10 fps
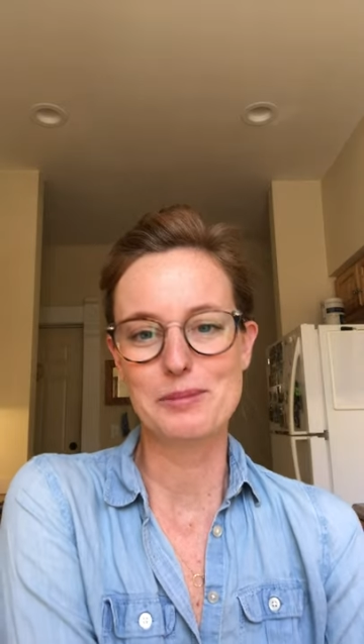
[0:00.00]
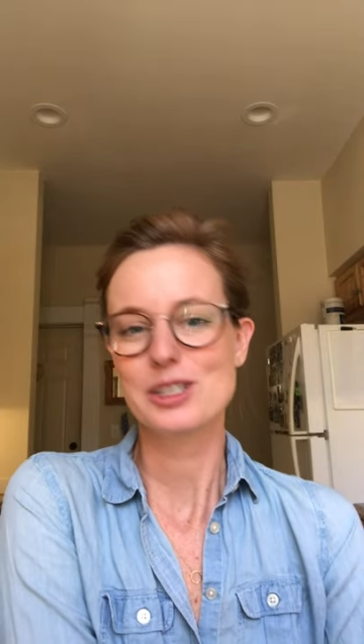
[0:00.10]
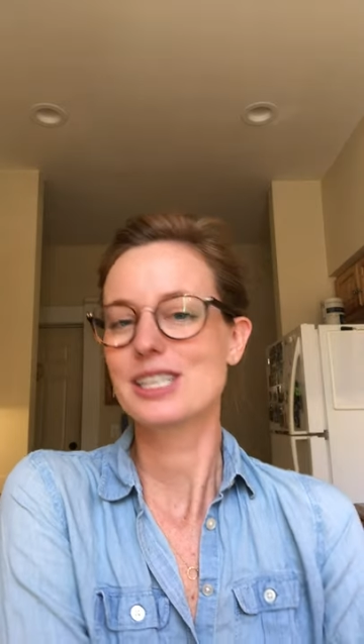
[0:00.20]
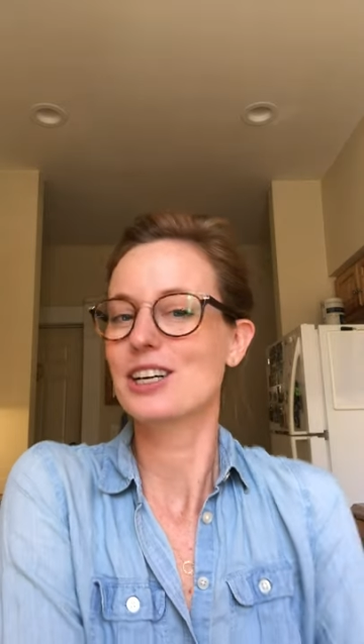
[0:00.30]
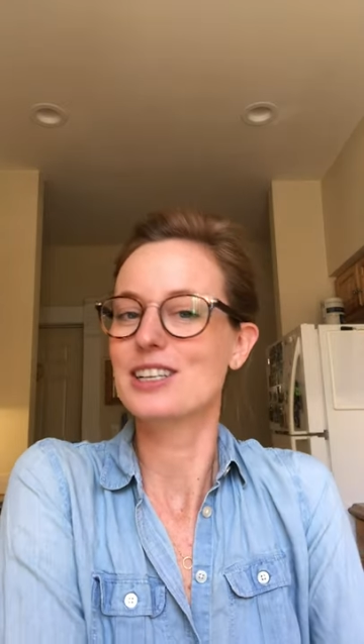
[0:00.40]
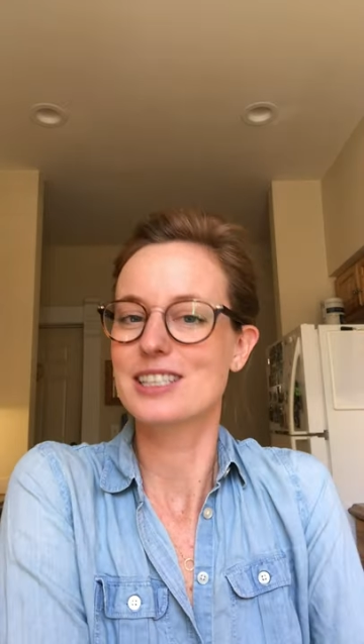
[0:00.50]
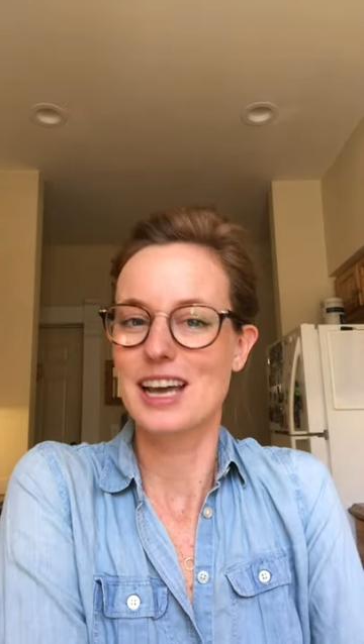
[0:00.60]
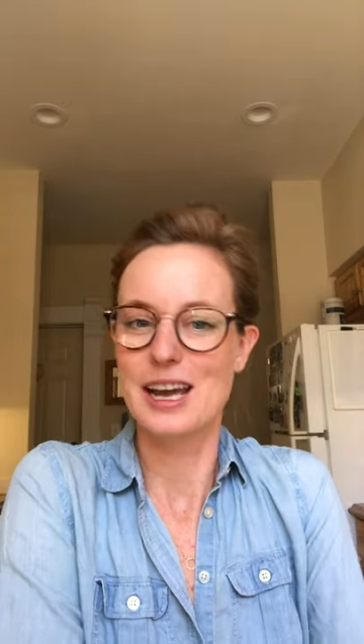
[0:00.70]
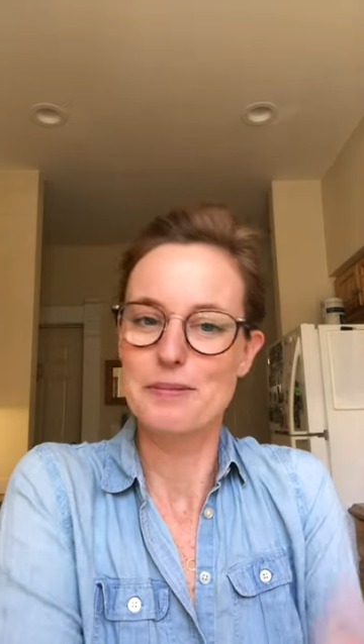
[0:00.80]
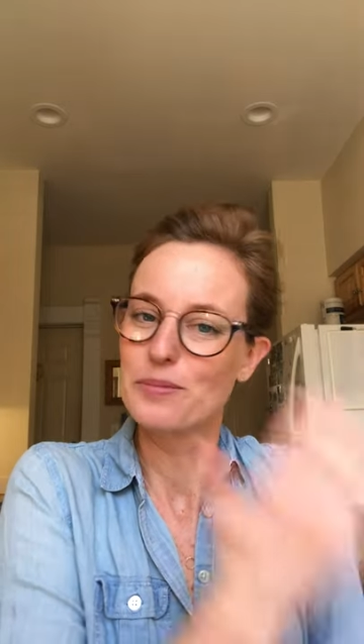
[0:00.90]
I'm just here to
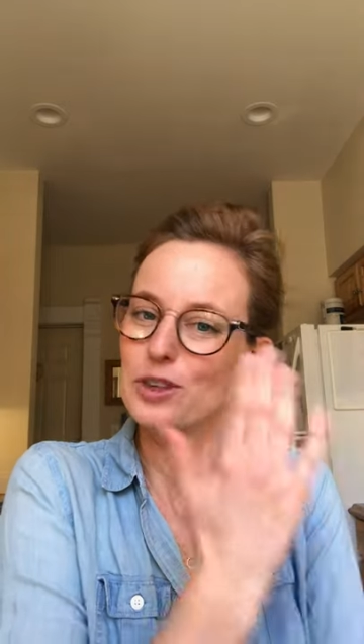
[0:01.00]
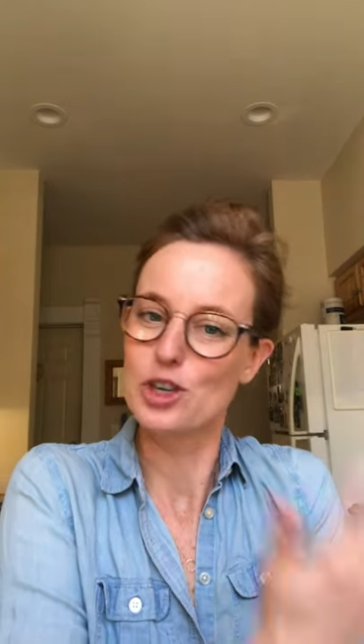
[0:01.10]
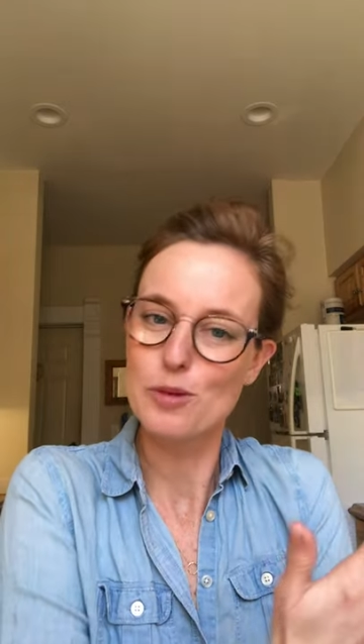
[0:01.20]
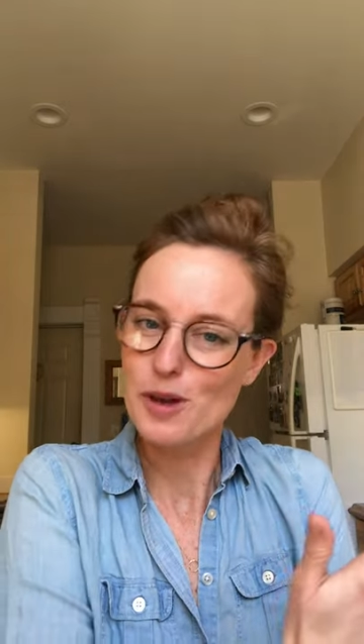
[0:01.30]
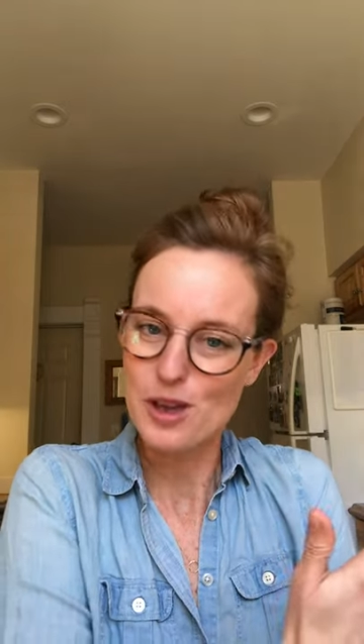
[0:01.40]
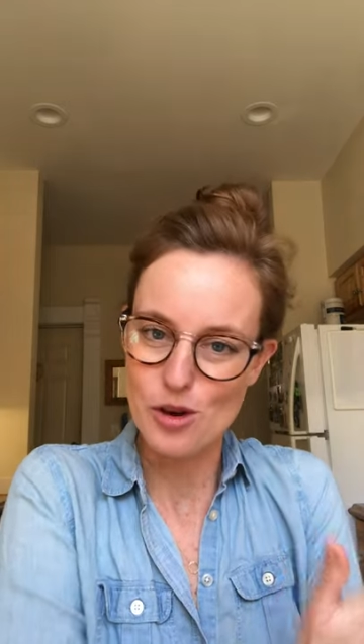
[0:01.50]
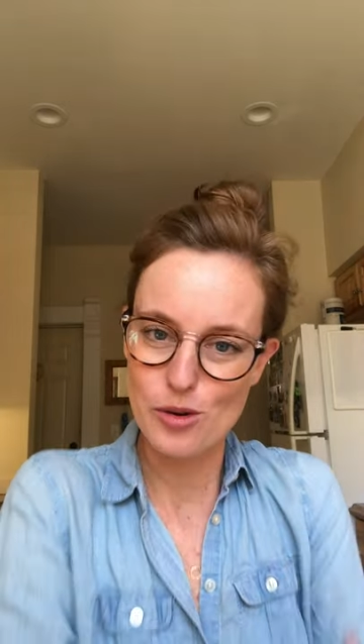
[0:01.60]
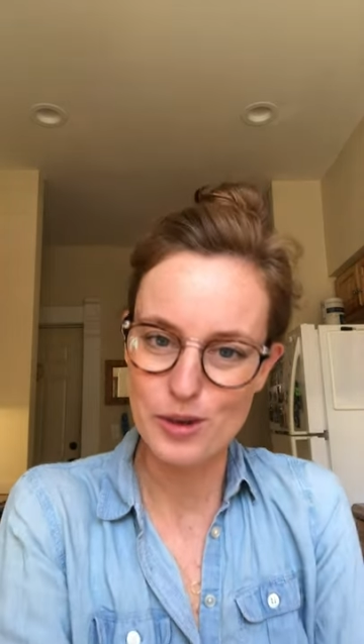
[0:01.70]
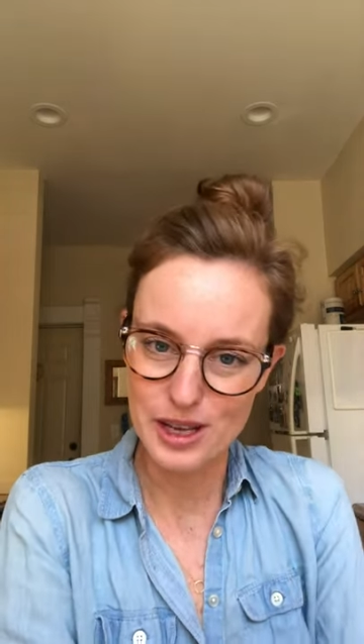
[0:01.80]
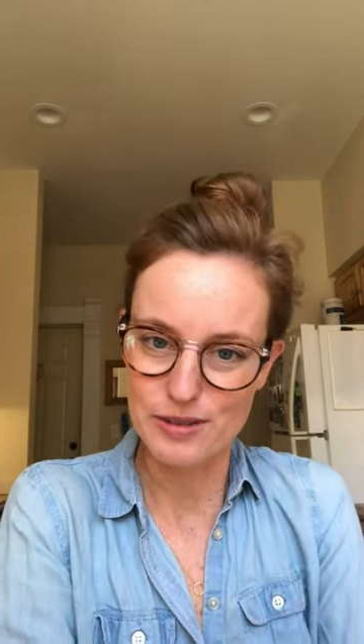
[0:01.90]
say you be you.